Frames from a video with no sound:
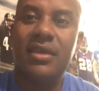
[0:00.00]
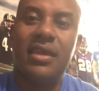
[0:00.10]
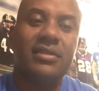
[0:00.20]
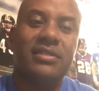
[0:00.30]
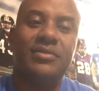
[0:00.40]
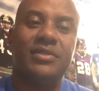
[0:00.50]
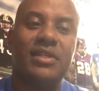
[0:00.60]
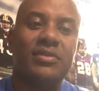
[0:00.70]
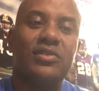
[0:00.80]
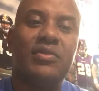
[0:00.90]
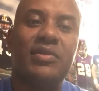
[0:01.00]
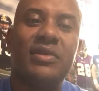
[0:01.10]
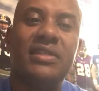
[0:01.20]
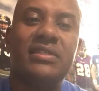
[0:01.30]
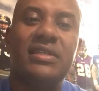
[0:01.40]
And deception comes in so many
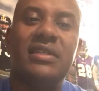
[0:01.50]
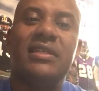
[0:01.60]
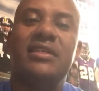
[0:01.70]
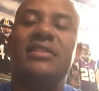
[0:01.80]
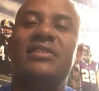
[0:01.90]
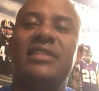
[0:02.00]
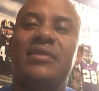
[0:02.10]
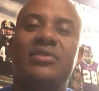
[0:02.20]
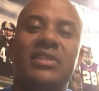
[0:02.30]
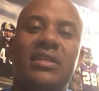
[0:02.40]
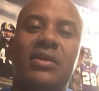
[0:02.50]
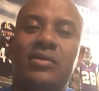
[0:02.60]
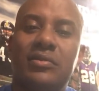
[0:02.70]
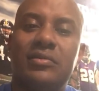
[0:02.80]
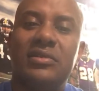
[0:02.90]
ways. Deception in
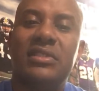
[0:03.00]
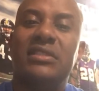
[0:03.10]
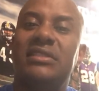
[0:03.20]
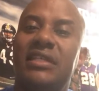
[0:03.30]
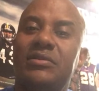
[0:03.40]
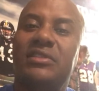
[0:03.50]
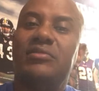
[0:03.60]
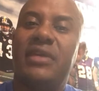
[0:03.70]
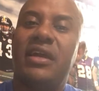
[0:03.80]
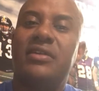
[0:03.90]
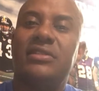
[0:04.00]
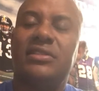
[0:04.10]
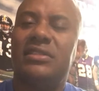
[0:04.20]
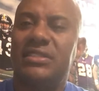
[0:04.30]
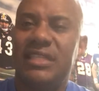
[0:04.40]
homes, deception in marriages,
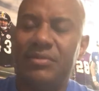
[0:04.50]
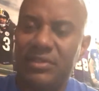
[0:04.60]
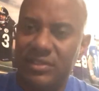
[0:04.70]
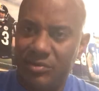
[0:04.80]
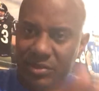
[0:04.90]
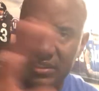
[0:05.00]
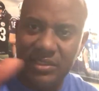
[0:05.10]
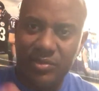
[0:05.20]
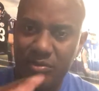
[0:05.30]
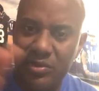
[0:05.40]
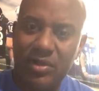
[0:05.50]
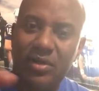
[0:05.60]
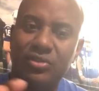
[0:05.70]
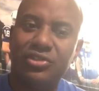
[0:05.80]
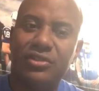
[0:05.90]
deception in this place that people
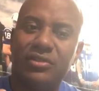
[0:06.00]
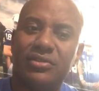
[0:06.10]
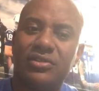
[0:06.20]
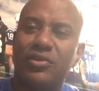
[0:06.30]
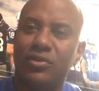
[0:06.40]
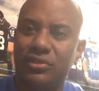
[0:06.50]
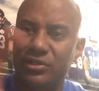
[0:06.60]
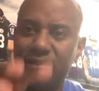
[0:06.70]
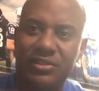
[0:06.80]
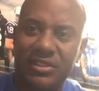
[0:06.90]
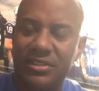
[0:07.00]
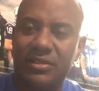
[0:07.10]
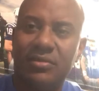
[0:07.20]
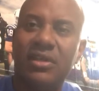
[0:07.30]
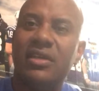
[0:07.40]
call church or the church
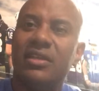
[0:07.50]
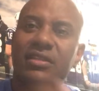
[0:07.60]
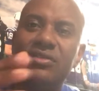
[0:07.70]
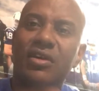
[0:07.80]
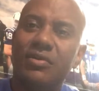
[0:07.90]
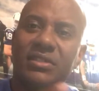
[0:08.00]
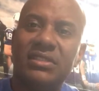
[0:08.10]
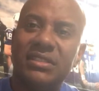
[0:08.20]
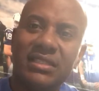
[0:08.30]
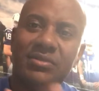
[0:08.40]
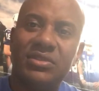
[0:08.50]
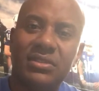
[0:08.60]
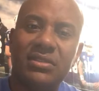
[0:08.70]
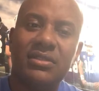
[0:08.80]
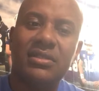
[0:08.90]
system. There's always
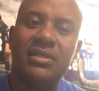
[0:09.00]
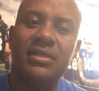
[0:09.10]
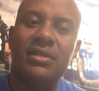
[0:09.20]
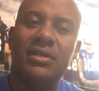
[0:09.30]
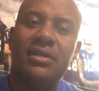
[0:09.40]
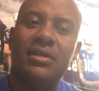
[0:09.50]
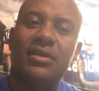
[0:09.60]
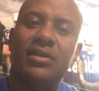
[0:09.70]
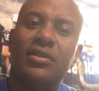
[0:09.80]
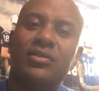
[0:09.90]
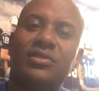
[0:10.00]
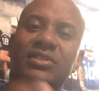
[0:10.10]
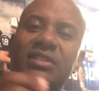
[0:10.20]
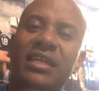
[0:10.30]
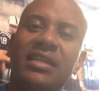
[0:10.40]
deception. You know,
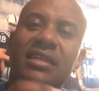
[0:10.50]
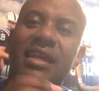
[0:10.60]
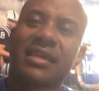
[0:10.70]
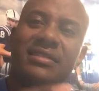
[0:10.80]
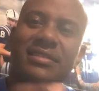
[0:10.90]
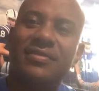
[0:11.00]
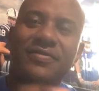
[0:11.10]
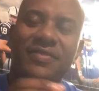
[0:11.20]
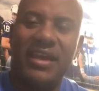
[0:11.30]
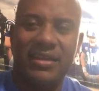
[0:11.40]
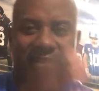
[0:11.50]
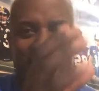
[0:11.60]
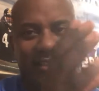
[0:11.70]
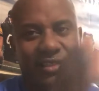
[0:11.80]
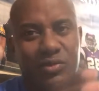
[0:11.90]
Satan hates the fact,
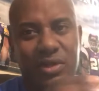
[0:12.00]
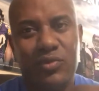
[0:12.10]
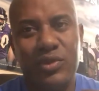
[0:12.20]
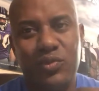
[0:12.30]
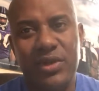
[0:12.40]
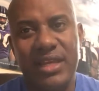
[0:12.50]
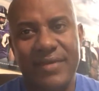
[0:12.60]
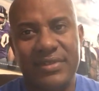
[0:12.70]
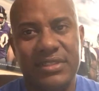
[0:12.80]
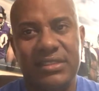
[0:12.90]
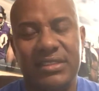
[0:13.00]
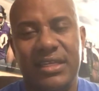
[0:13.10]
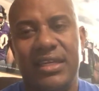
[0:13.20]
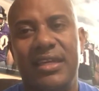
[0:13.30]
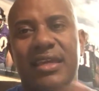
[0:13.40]
and this is what we really have to
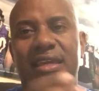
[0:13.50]
understand.